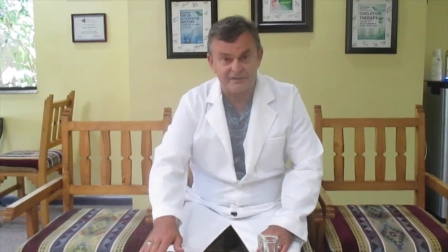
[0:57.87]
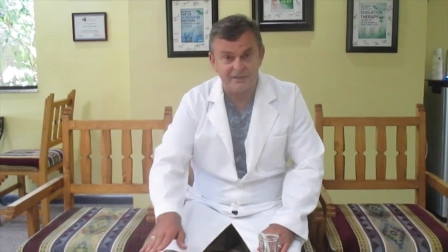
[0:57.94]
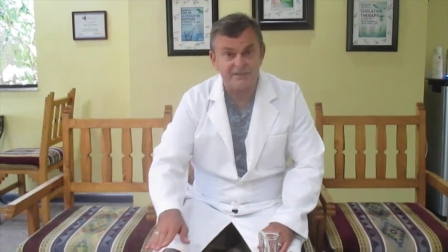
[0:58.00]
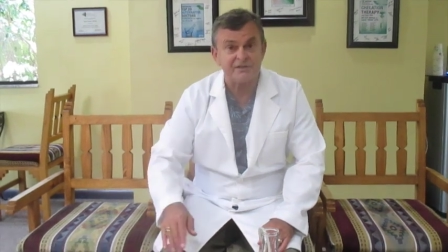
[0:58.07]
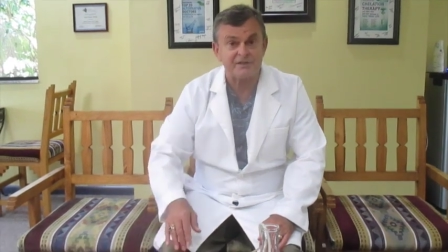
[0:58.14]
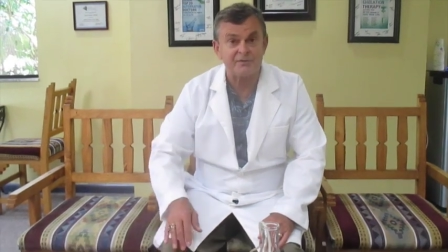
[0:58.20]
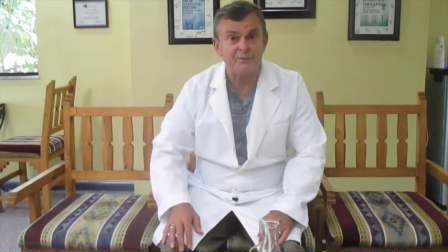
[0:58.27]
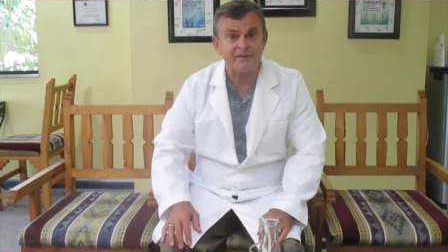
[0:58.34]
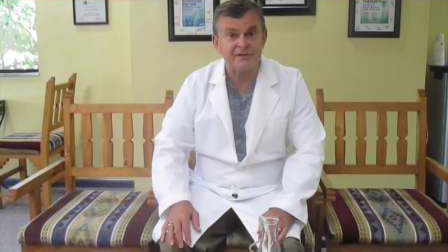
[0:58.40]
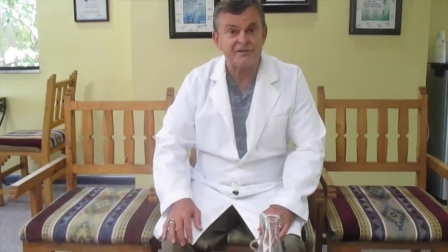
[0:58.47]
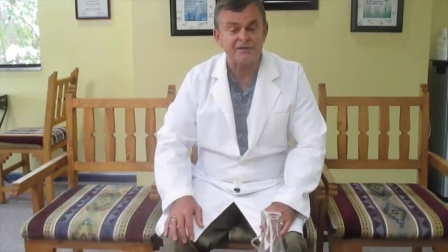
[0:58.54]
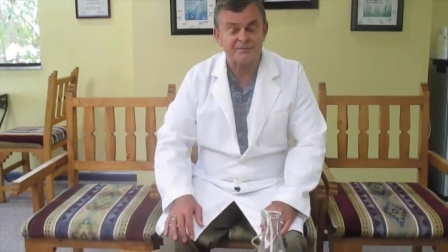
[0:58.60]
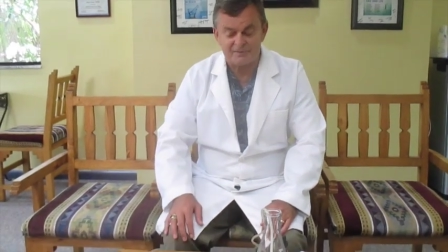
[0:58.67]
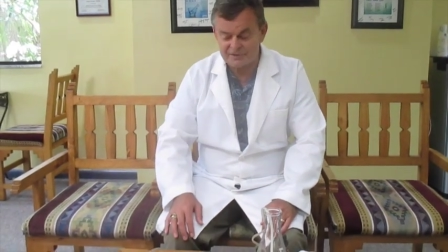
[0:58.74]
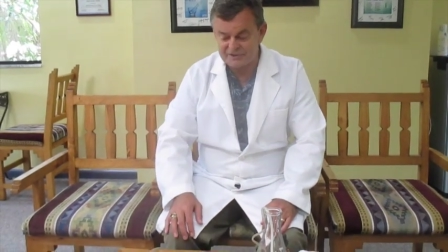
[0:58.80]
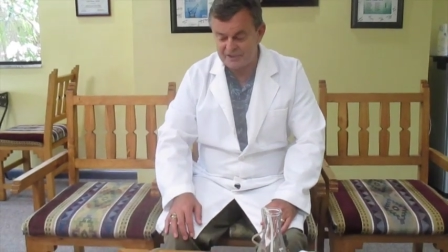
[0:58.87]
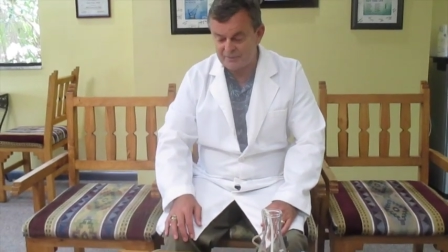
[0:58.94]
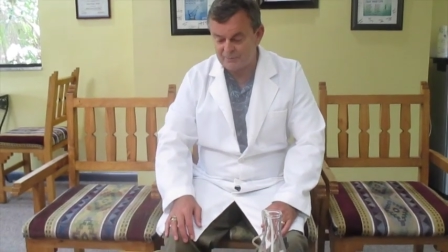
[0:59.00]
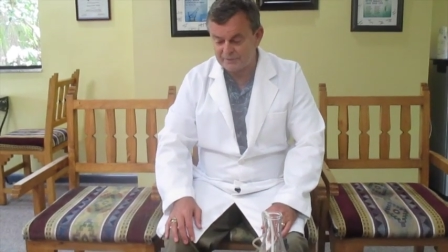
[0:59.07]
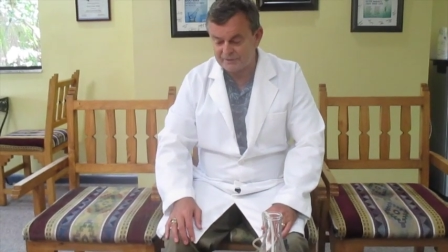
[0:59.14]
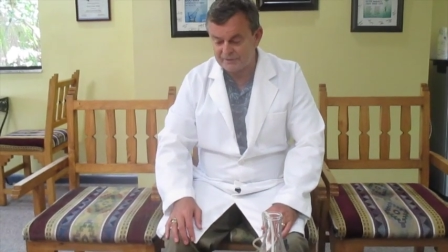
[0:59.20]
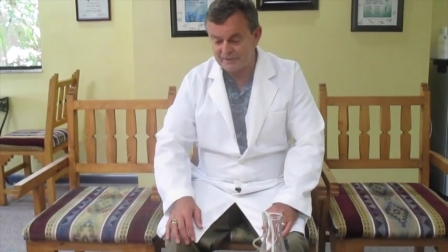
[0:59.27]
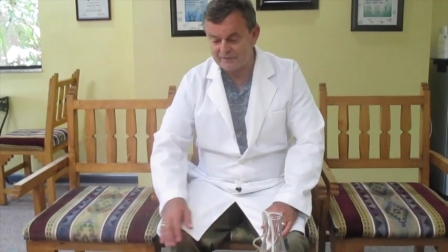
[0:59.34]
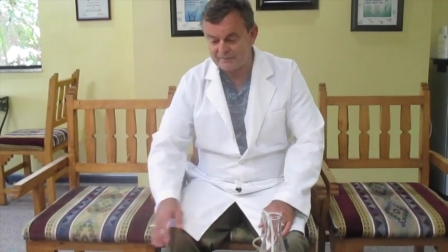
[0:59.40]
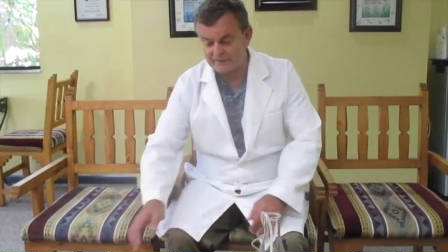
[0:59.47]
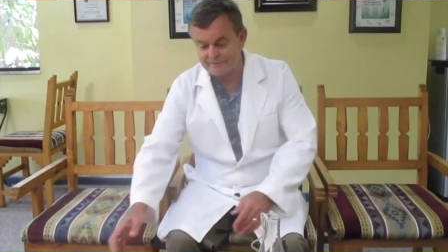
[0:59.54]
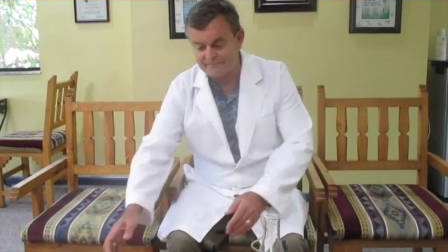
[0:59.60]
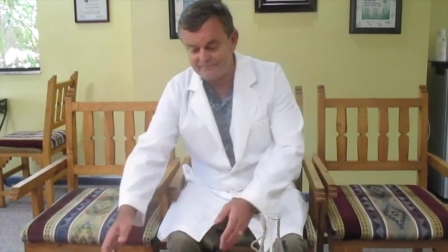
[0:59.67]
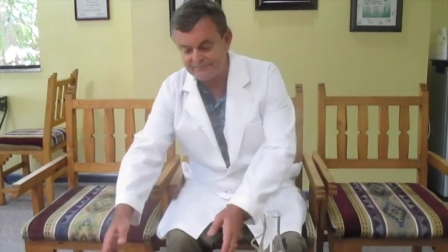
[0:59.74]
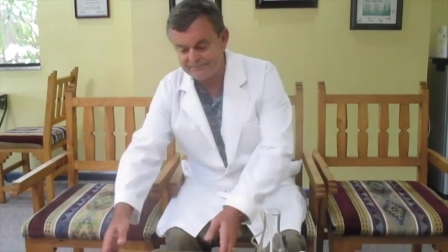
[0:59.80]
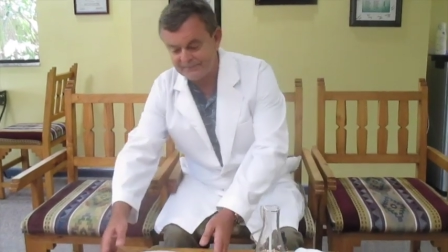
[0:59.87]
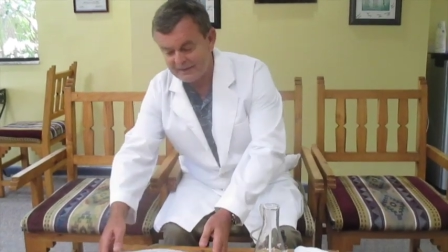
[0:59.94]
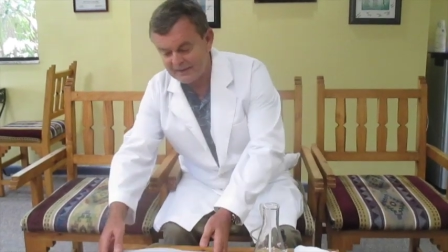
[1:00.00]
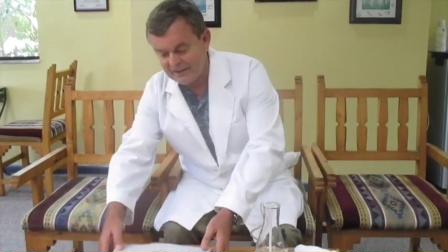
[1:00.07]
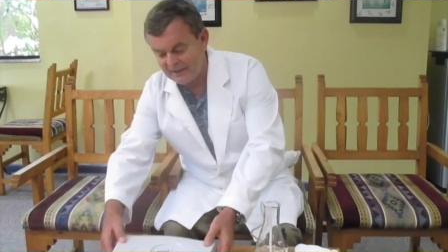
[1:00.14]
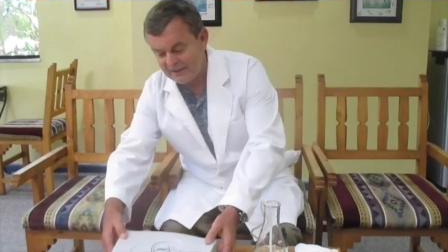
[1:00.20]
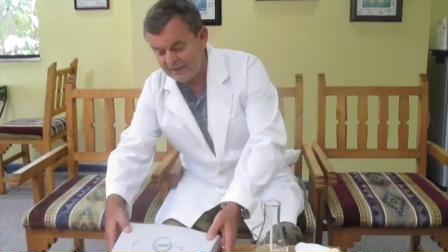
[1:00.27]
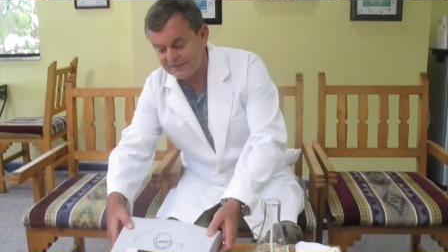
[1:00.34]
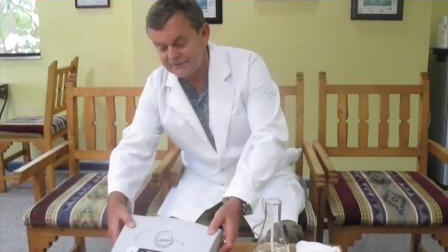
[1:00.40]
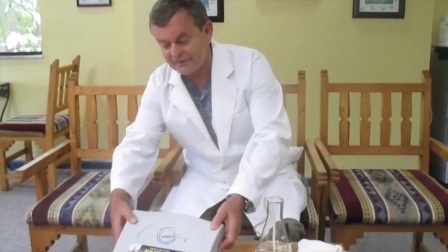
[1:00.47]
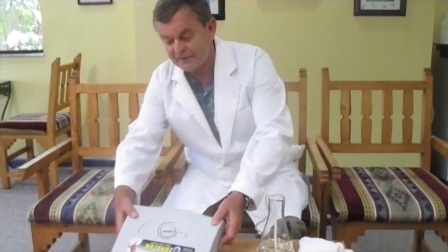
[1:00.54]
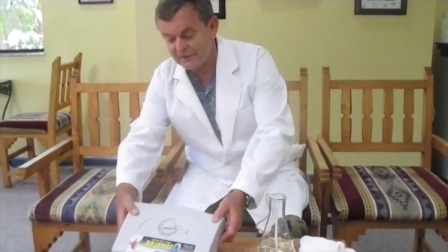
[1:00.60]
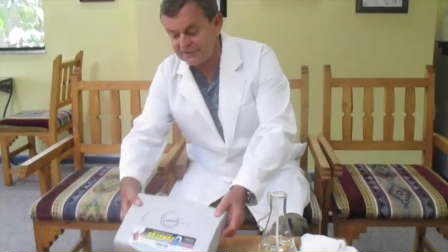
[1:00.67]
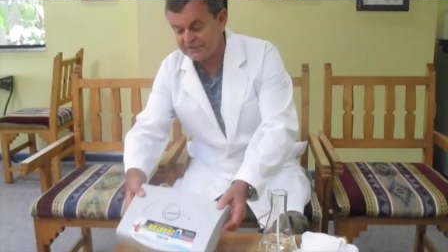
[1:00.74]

this is what this machine will deliver. It's very